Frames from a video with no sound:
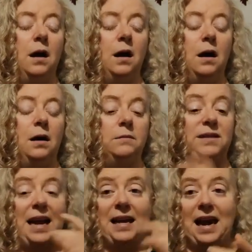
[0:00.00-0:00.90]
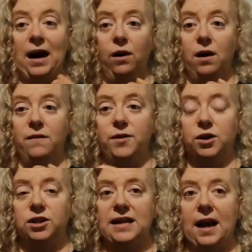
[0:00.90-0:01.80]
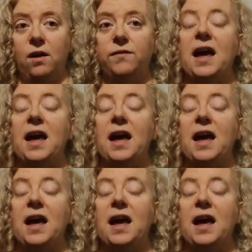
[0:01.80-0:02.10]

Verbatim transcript: Uh, take care of yourself.